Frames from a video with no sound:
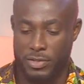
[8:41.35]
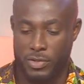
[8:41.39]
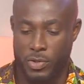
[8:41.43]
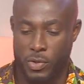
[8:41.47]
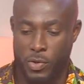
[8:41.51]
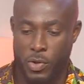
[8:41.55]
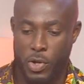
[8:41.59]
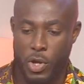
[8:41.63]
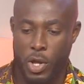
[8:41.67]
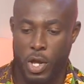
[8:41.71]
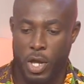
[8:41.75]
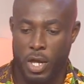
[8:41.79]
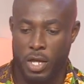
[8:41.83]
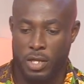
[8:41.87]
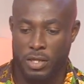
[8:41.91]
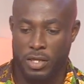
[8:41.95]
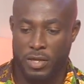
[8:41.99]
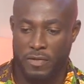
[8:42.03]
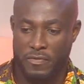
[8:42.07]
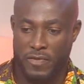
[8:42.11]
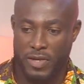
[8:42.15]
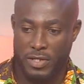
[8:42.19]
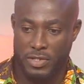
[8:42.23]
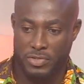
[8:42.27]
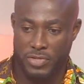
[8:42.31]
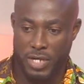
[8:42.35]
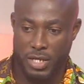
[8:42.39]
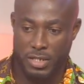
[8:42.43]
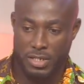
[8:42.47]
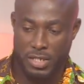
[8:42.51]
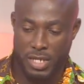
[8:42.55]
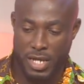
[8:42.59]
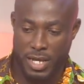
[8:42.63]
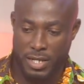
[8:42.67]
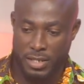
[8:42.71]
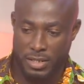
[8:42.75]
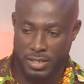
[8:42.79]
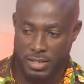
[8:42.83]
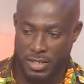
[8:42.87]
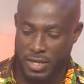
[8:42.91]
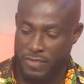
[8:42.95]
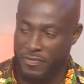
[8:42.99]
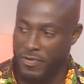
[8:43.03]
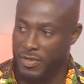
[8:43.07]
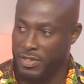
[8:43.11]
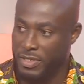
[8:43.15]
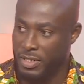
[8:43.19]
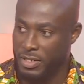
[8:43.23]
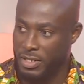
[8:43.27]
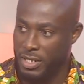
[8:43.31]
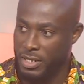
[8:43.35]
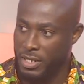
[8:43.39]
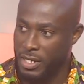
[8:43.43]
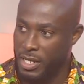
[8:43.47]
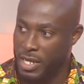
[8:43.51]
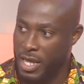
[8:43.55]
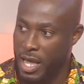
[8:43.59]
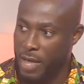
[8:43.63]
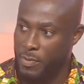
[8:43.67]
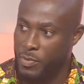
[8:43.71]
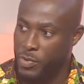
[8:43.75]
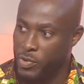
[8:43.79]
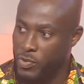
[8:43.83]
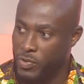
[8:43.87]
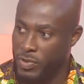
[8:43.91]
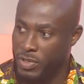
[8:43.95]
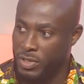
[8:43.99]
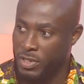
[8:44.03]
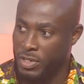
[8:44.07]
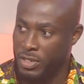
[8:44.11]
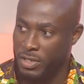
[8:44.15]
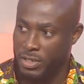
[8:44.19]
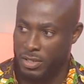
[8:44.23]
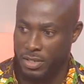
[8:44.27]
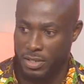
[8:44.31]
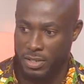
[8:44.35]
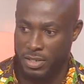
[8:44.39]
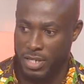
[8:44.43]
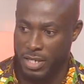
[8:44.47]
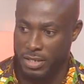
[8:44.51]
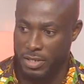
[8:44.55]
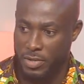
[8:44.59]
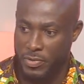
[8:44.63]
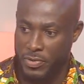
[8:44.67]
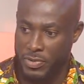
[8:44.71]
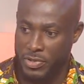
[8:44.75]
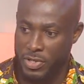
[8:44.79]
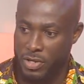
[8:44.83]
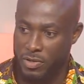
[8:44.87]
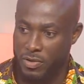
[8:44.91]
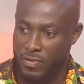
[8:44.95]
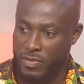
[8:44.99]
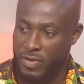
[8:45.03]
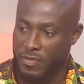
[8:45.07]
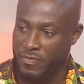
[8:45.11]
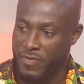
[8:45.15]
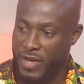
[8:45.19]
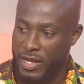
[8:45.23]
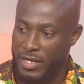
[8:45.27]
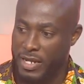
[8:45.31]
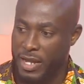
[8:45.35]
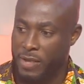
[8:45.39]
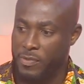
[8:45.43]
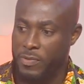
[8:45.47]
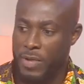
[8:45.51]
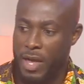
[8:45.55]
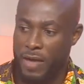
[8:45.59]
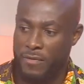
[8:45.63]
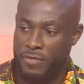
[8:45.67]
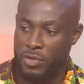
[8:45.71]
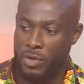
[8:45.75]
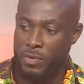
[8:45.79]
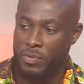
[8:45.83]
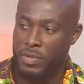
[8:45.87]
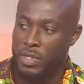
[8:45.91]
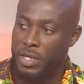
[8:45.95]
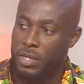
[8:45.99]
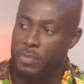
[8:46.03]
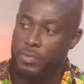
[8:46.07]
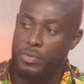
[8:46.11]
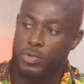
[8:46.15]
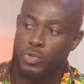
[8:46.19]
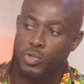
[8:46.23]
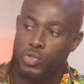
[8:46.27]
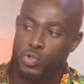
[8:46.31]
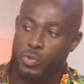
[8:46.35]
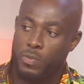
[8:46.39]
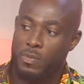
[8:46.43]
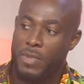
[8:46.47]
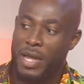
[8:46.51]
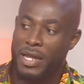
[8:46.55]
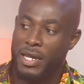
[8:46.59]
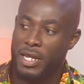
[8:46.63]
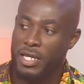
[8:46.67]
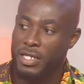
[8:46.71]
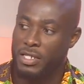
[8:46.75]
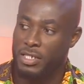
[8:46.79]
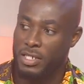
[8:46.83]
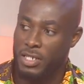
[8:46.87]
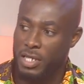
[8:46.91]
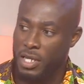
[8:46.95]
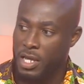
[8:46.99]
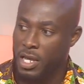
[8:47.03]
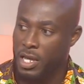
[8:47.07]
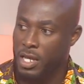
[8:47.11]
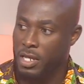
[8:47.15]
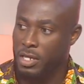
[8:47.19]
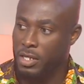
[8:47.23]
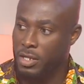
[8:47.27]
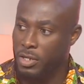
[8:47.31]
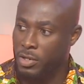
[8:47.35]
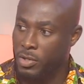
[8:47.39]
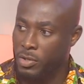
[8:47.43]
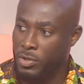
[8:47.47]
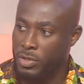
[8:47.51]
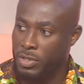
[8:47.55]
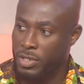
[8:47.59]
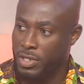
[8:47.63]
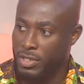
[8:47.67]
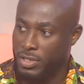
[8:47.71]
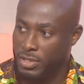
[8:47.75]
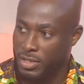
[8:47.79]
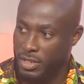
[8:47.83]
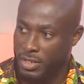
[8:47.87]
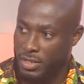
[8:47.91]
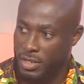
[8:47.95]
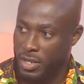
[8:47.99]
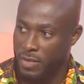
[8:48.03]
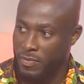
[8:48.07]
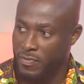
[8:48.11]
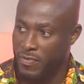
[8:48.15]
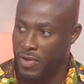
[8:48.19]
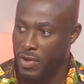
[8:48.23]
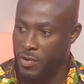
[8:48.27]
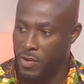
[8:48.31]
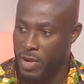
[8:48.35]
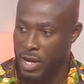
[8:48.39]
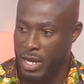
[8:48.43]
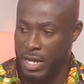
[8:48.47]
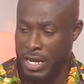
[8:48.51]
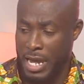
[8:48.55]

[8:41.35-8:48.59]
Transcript: So the infrastructure deficit and gap you see is as a result of the fact that we have not been able to manage, this system very well.